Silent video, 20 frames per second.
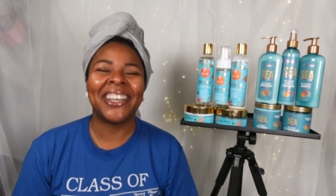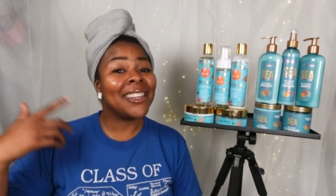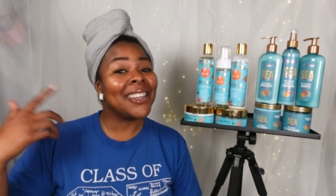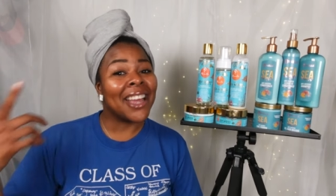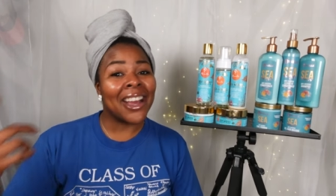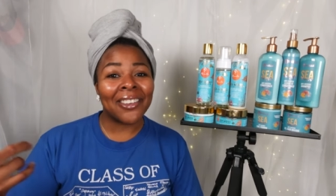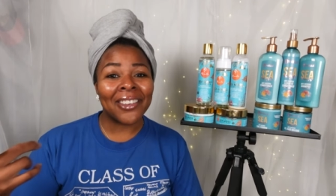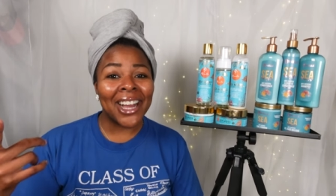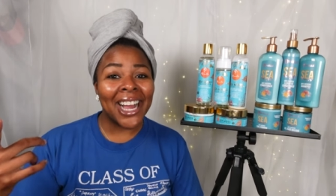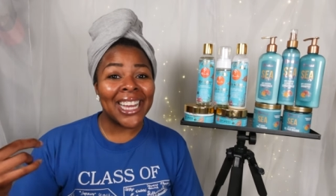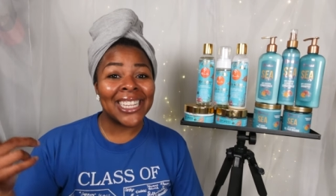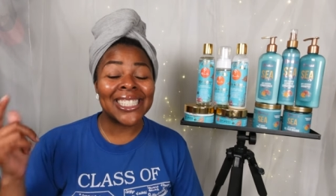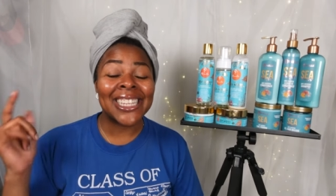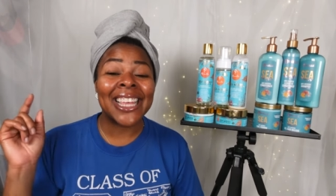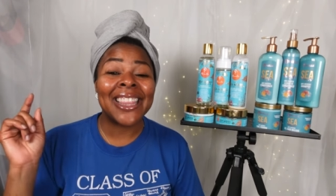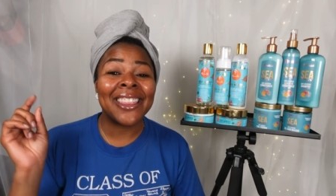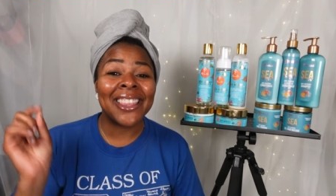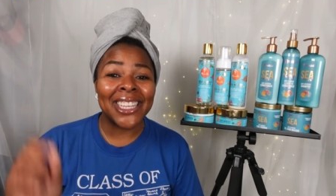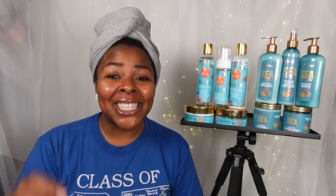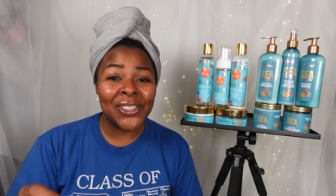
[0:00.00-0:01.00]
Now guys,
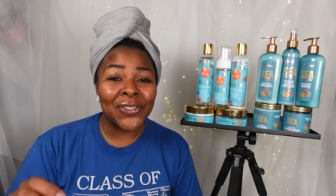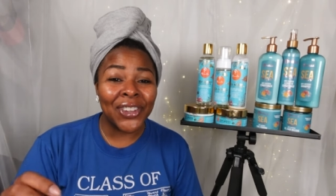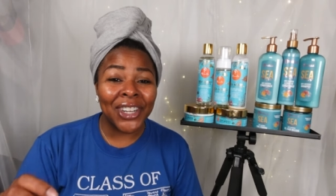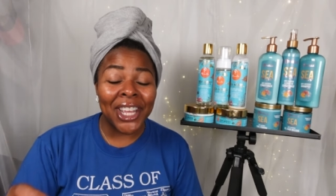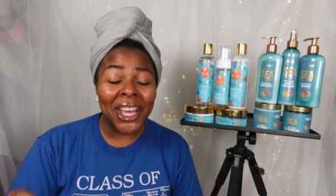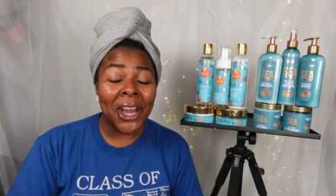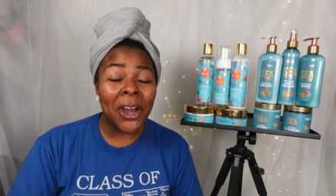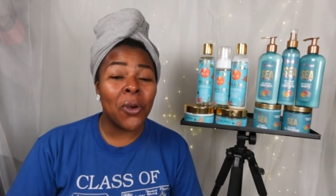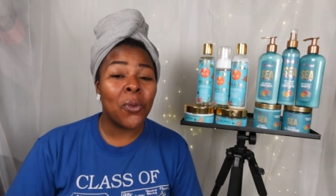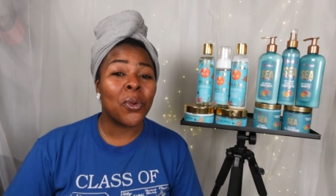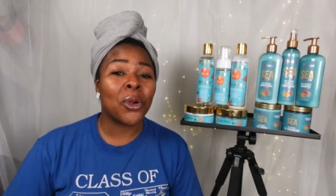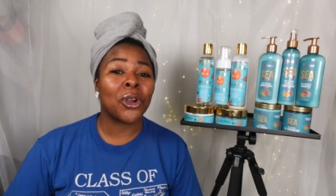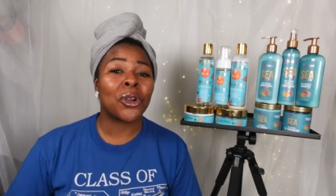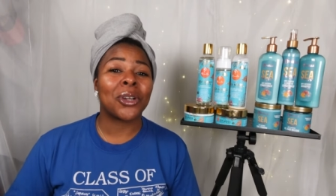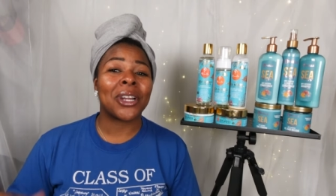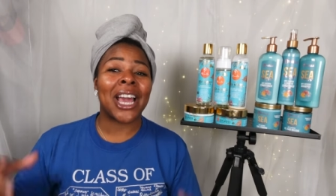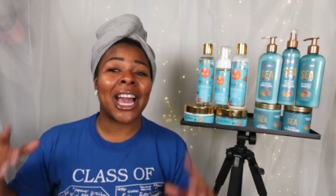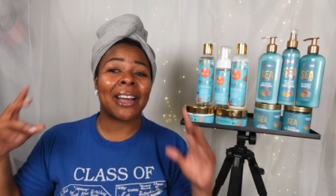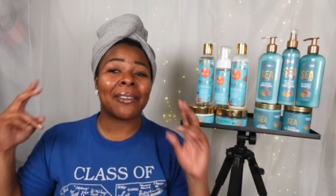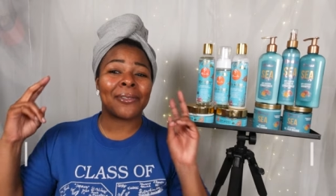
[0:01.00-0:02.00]
in this video, we're
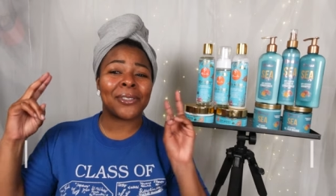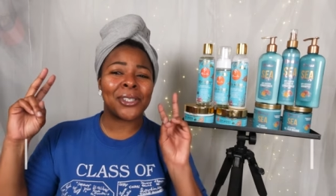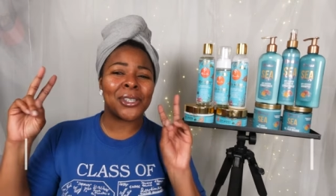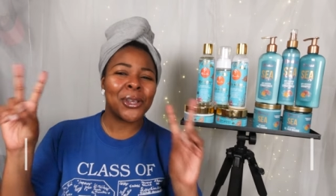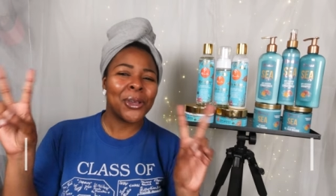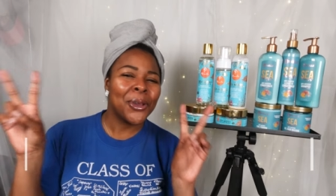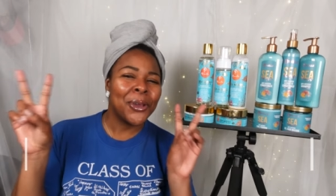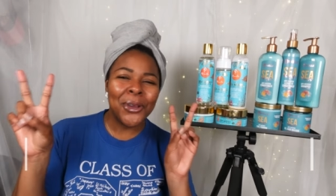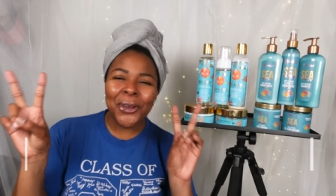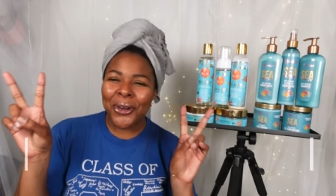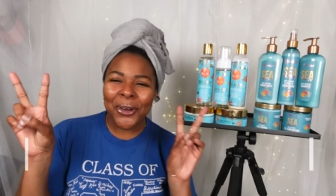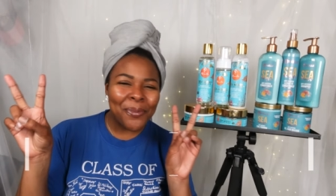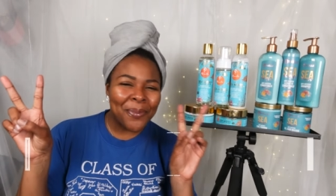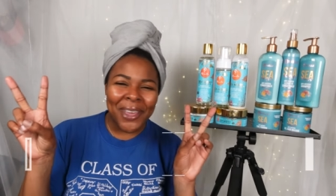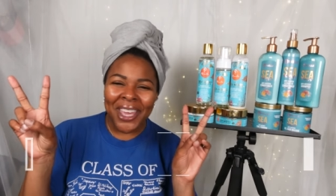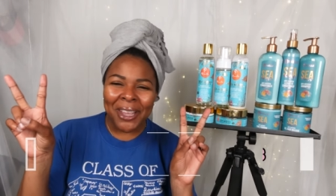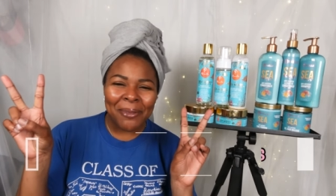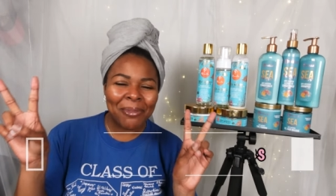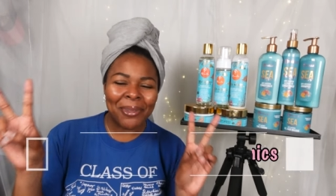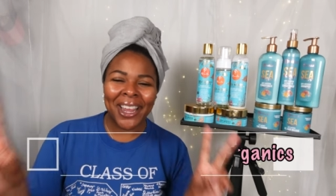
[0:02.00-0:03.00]
gonna have two
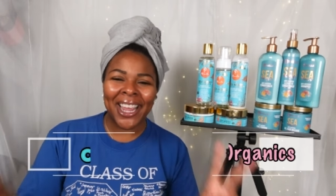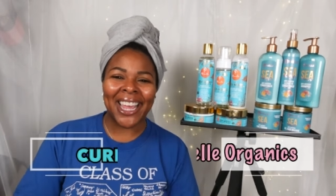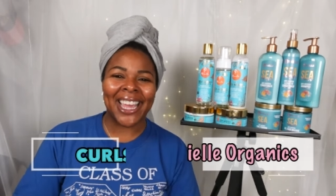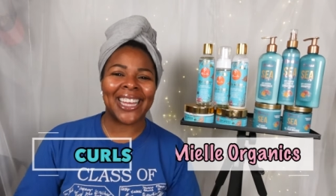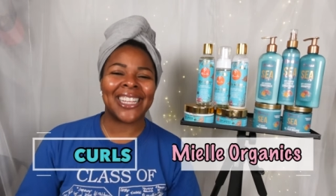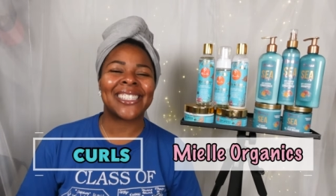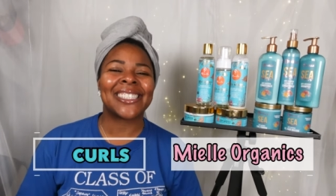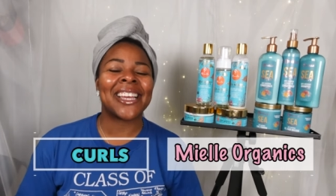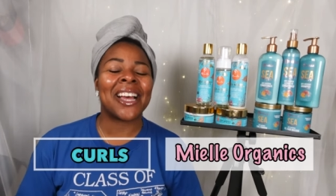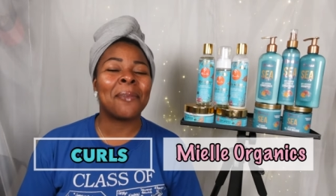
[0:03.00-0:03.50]
big brands